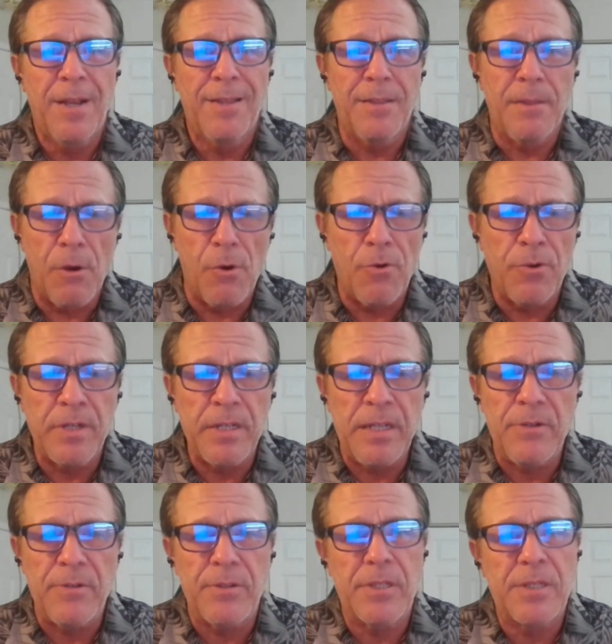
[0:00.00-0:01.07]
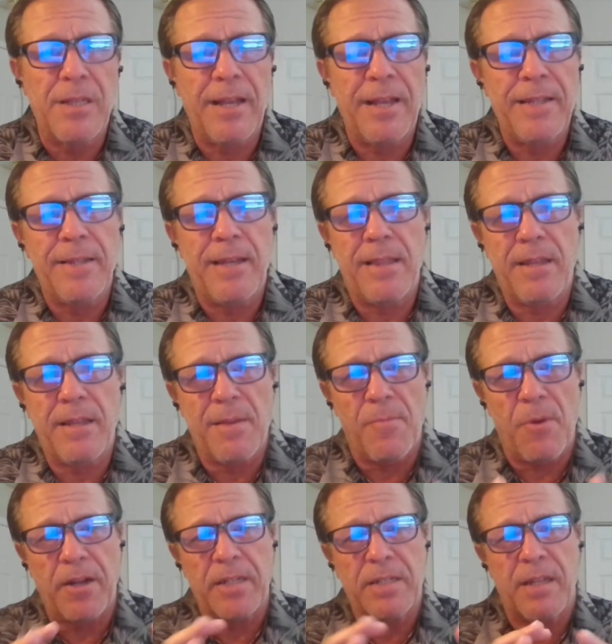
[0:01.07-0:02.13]
lowering yields slightly, I think the
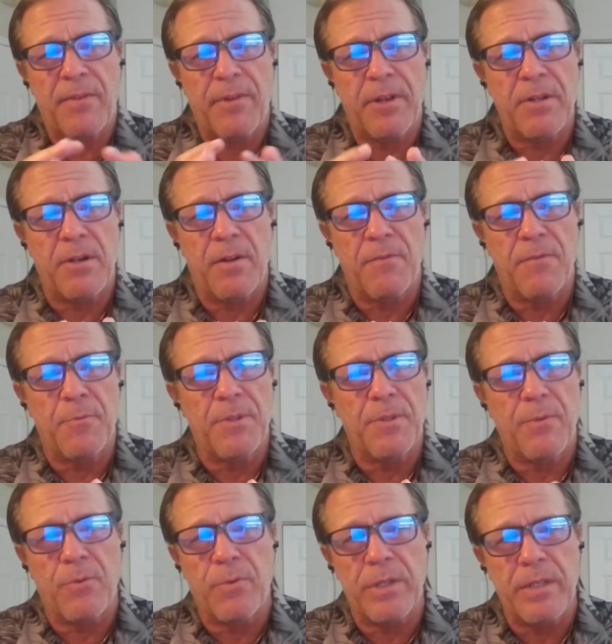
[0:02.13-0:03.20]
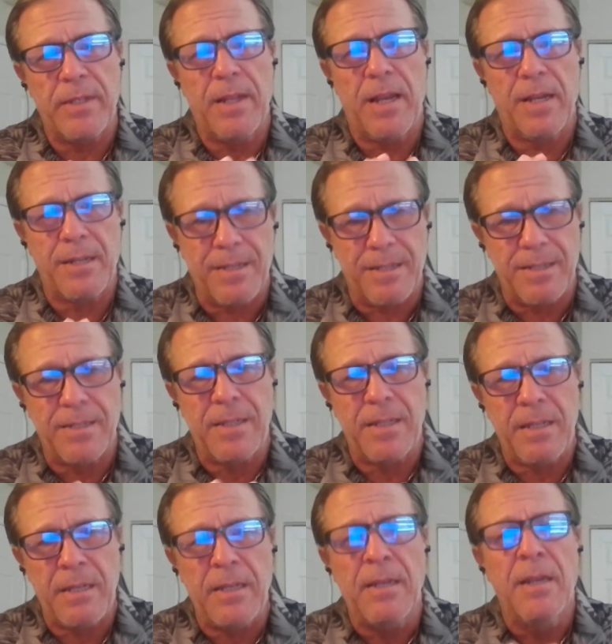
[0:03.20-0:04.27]
market's getting very comfortable that we're really not going to
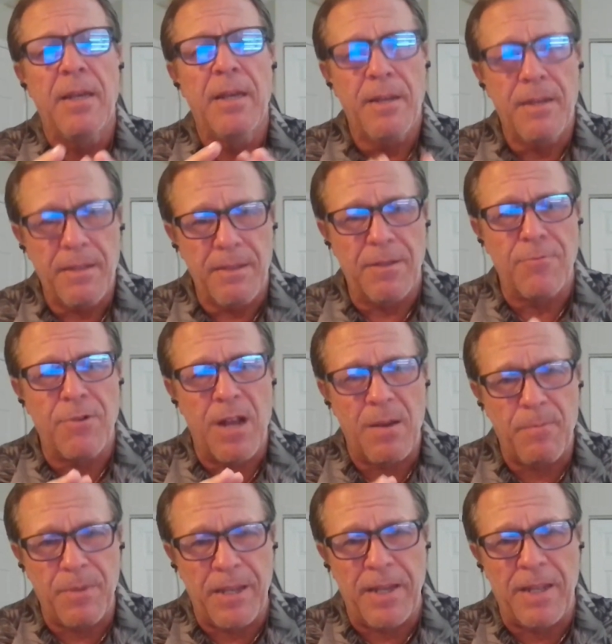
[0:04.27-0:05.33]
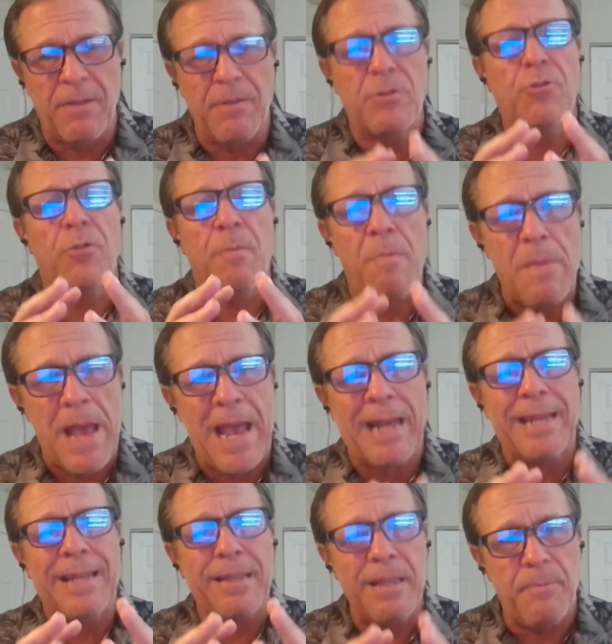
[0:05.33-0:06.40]
see the crop getting
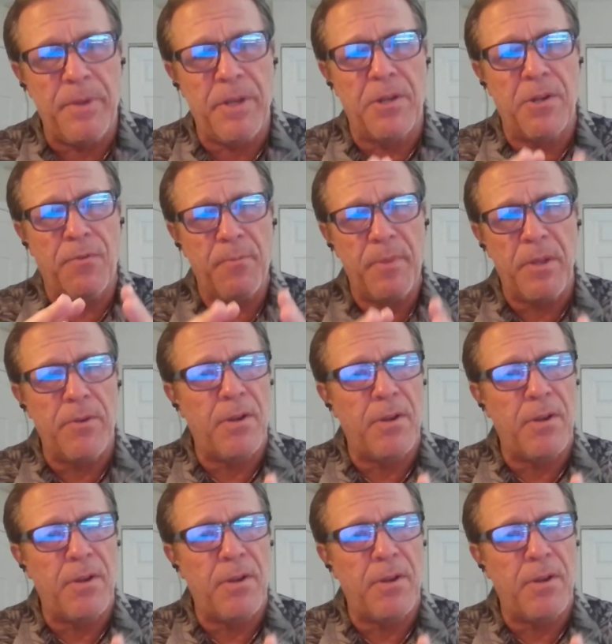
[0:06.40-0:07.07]
dramatically bigger from here.